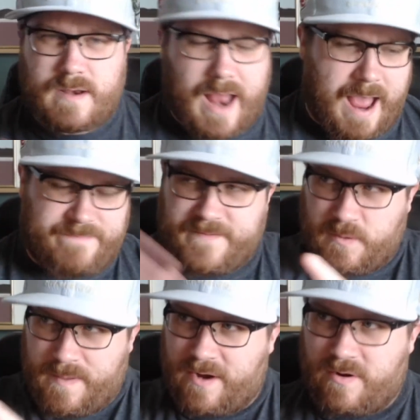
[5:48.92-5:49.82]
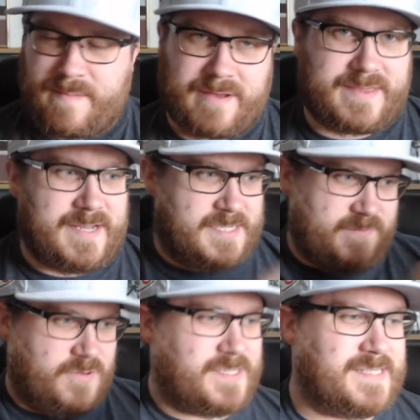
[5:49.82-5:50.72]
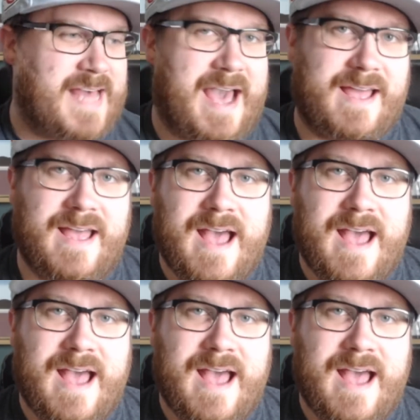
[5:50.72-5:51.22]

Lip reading: I feel better about this versus that?